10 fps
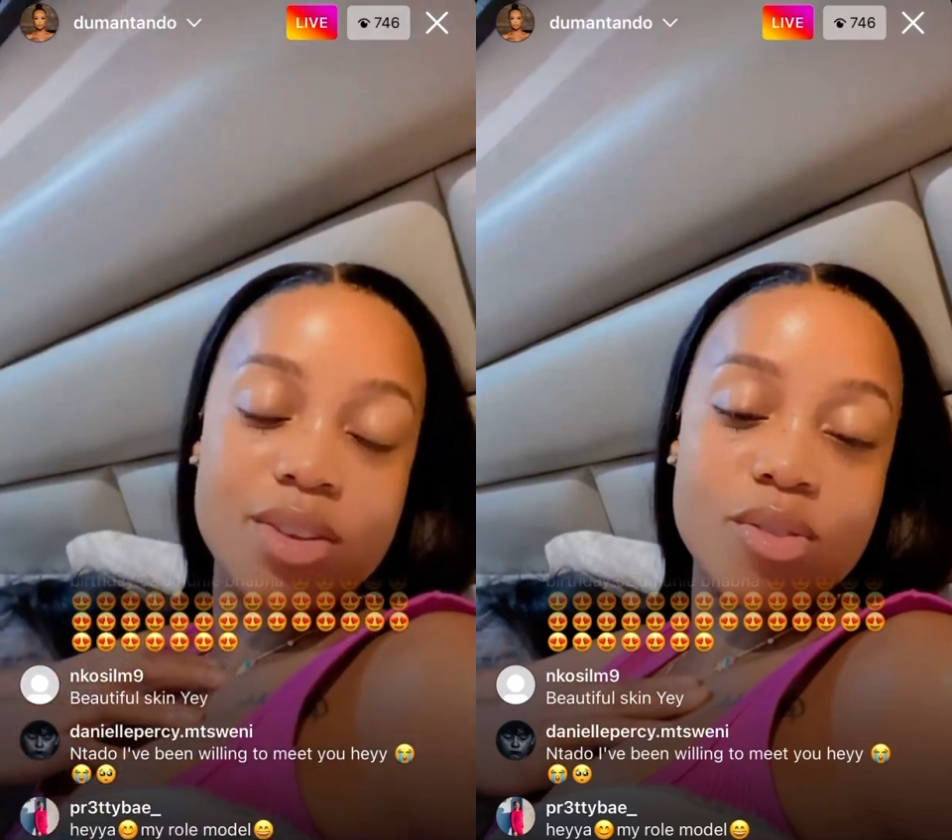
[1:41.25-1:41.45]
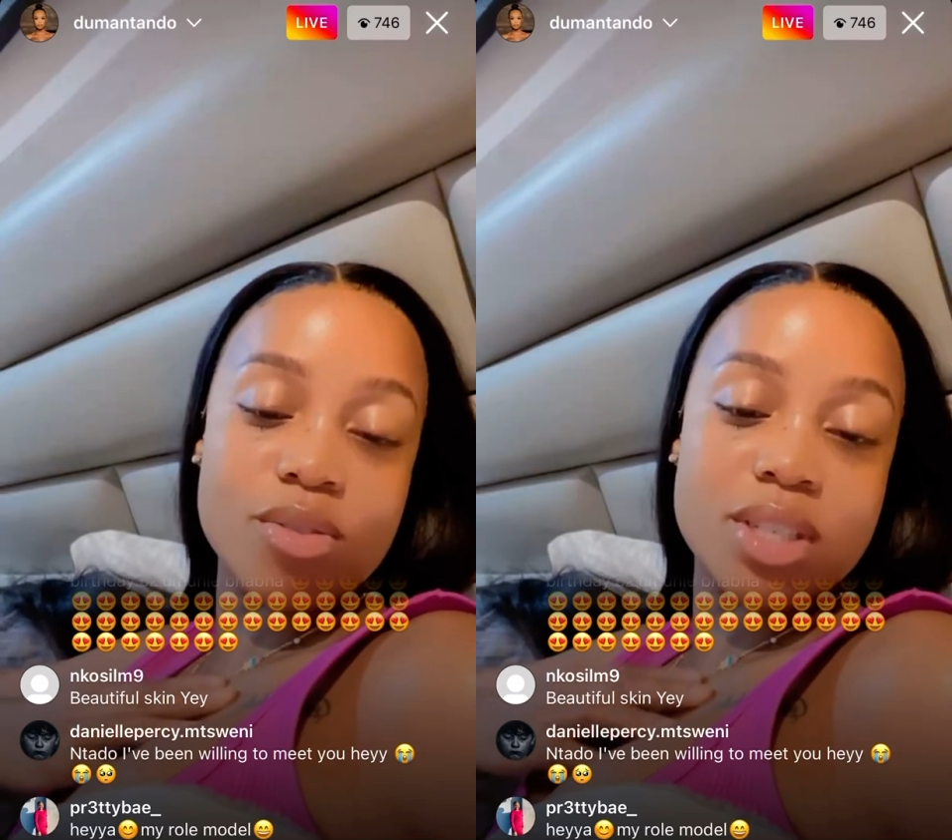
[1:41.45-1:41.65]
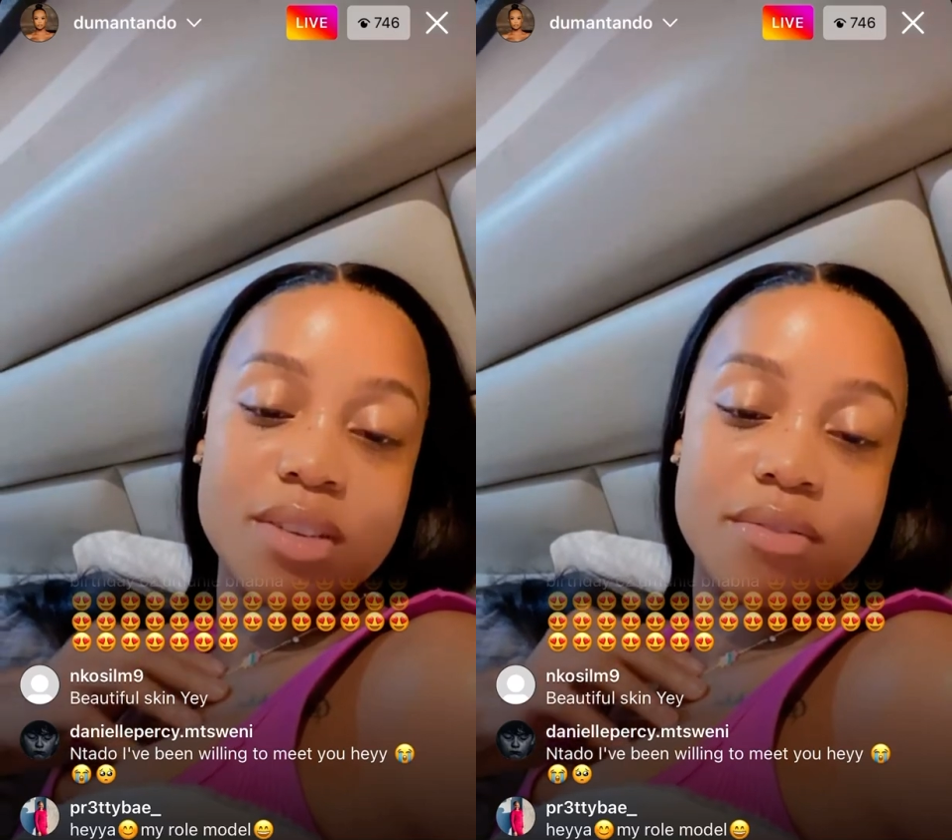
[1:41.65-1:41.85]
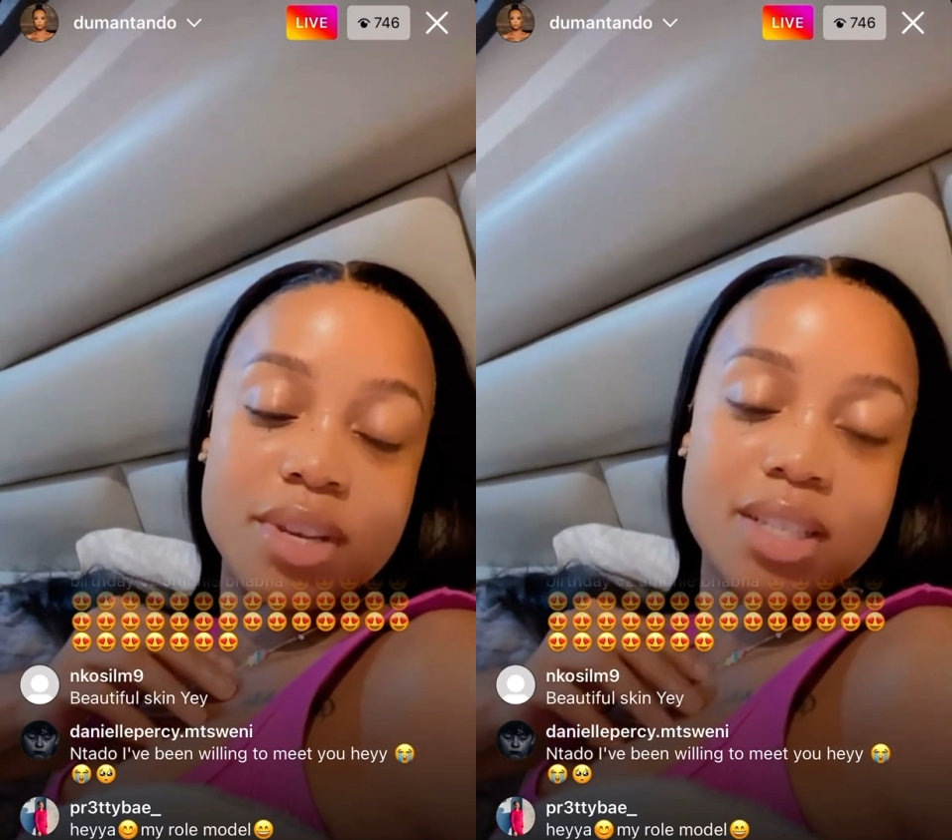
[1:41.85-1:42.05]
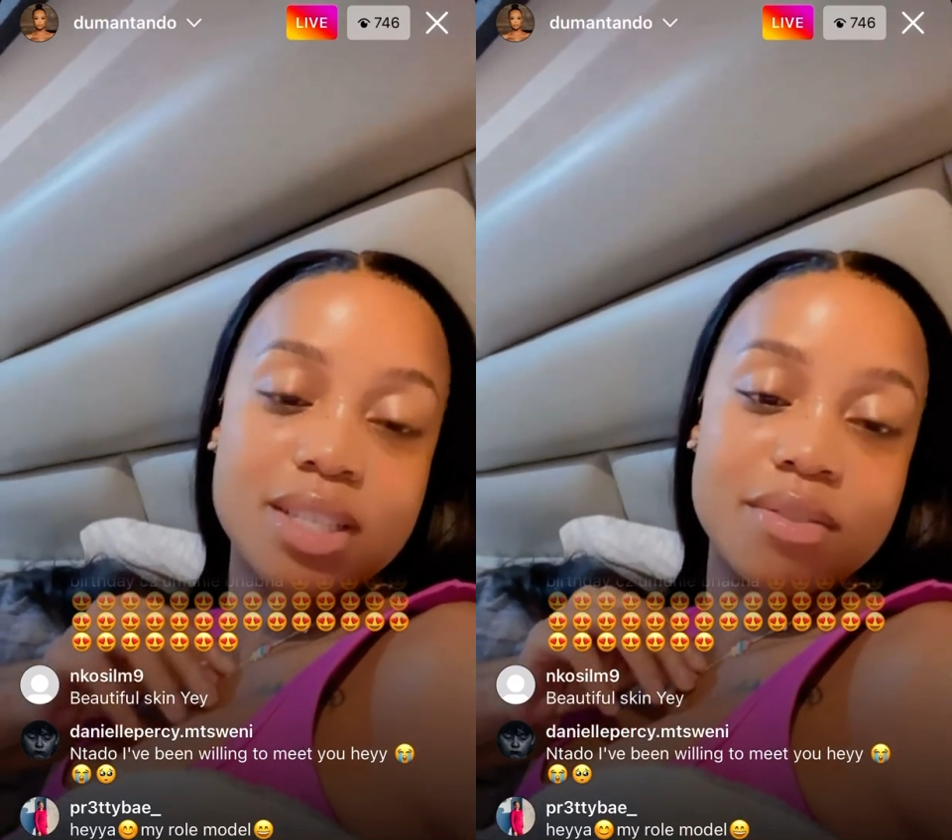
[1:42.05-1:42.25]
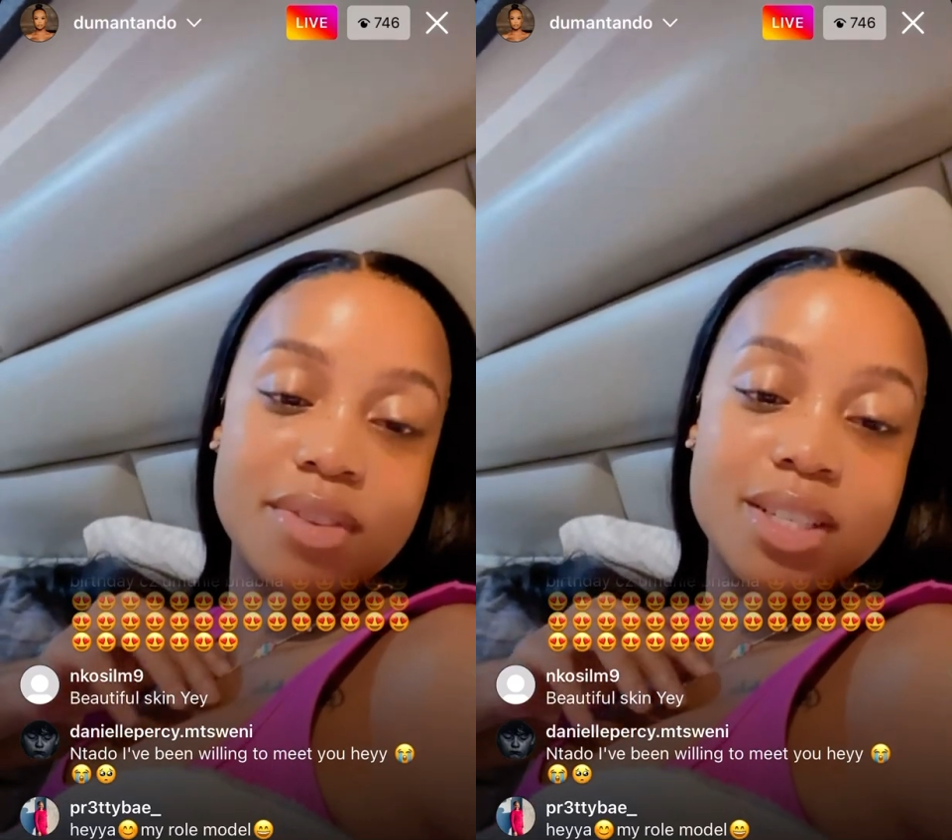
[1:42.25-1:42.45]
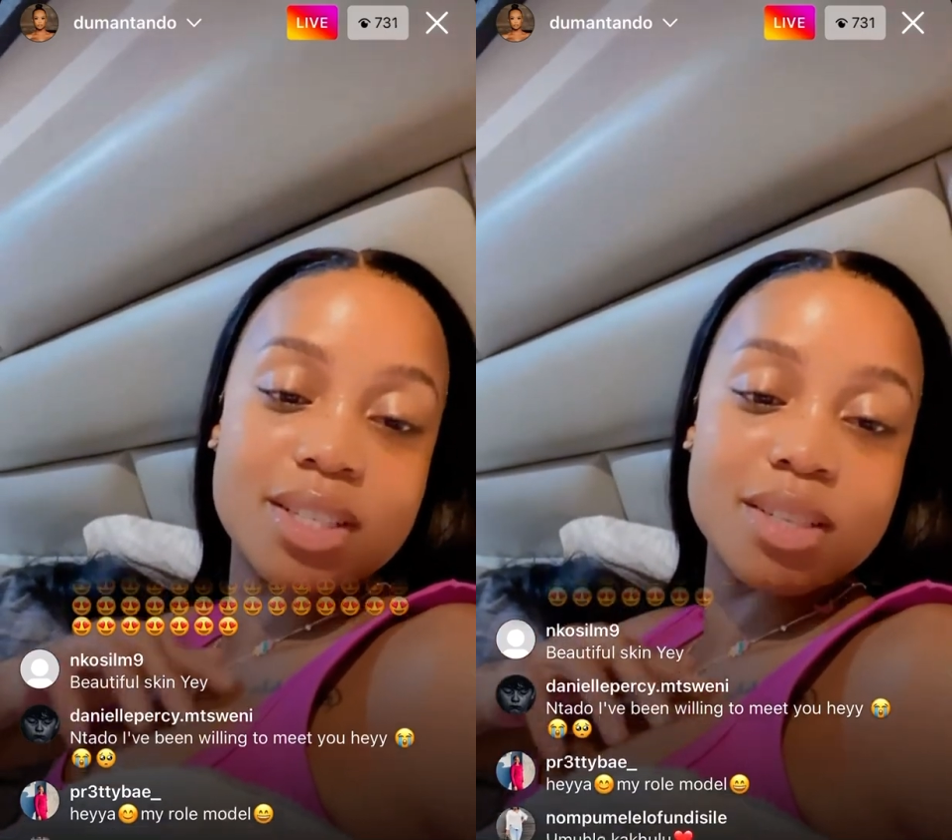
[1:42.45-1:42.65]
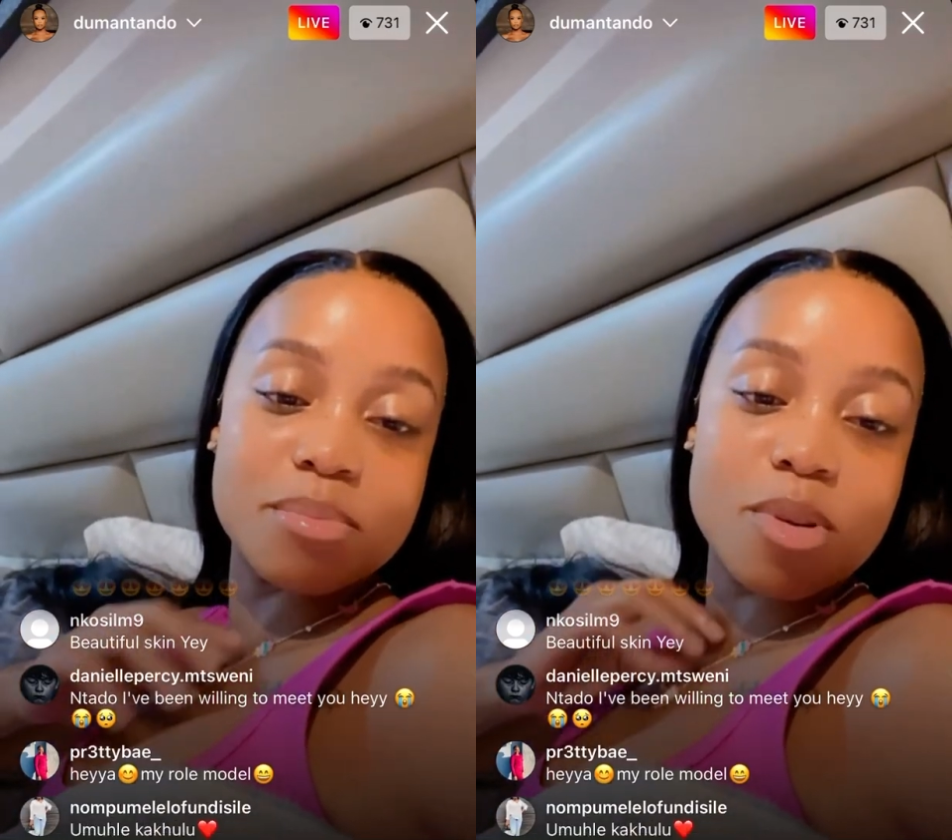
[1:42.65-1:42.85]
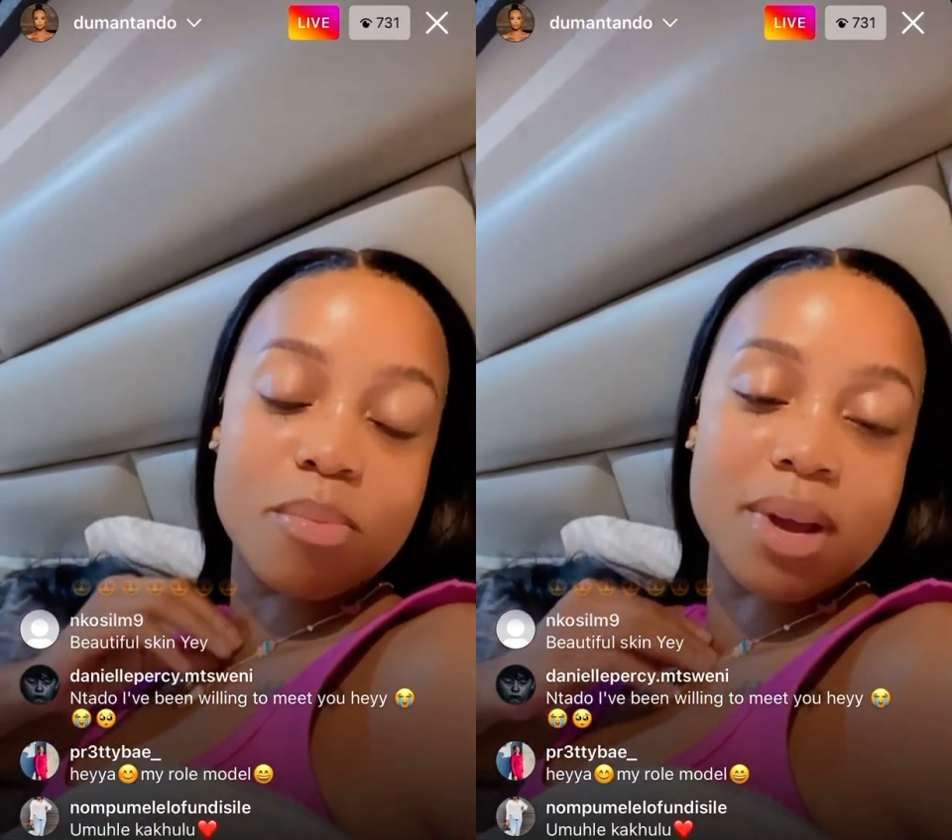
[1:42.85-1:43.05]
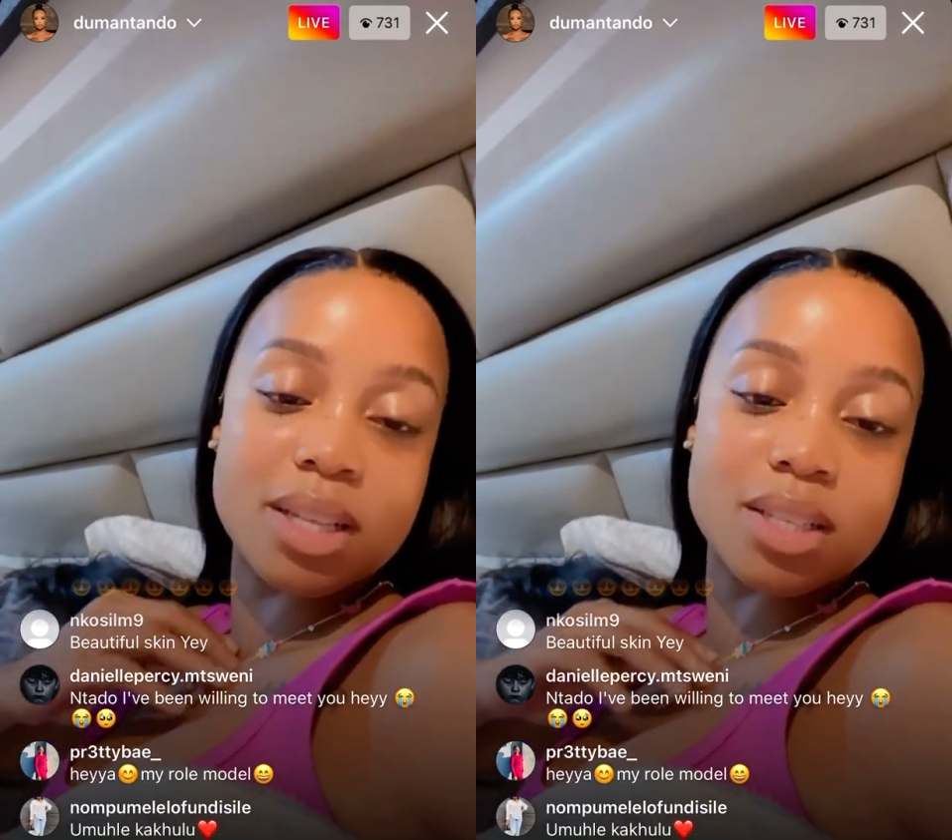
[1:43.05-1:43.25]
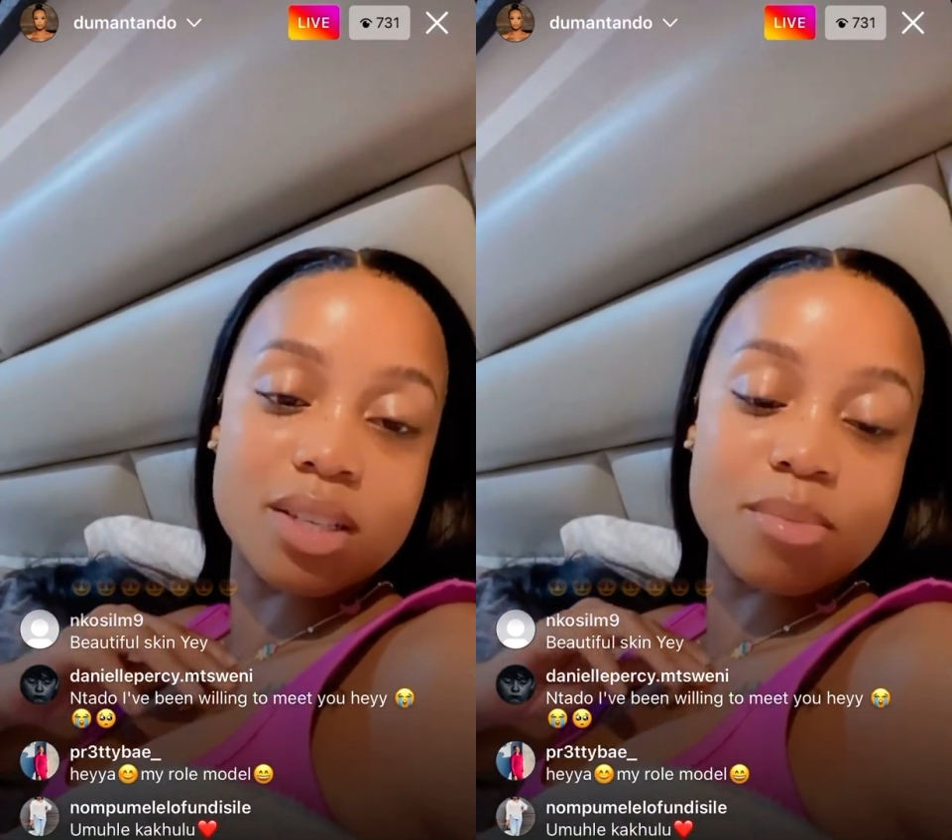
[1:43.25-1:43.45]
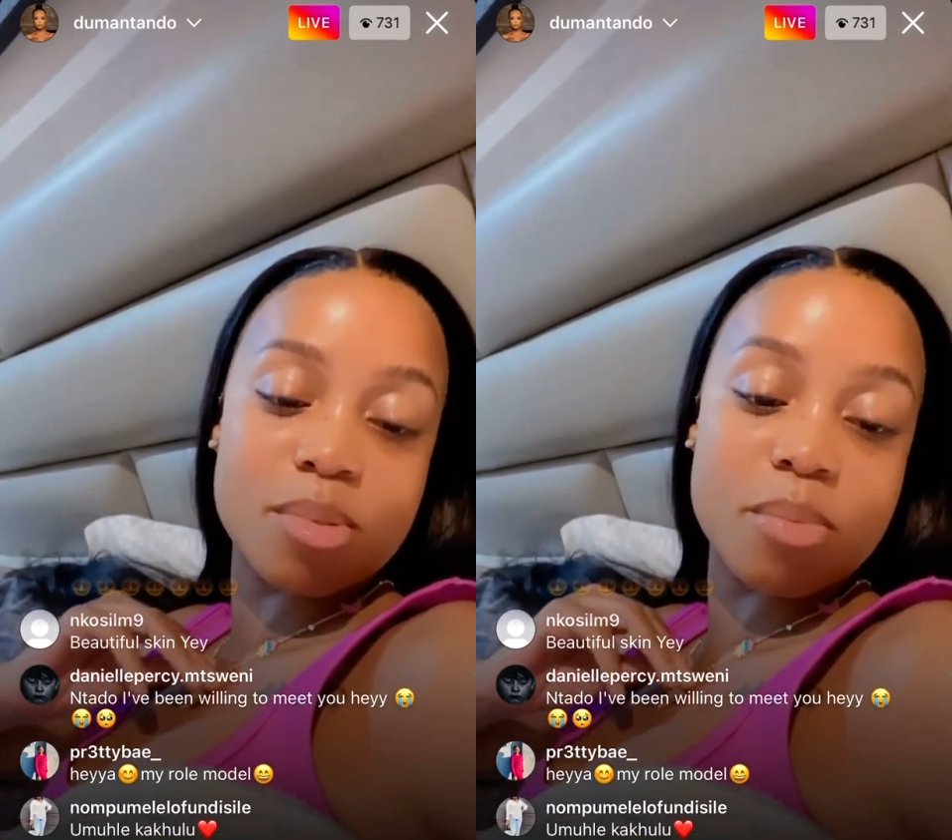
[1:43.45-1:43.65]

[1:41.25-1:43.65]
joke to invest in property.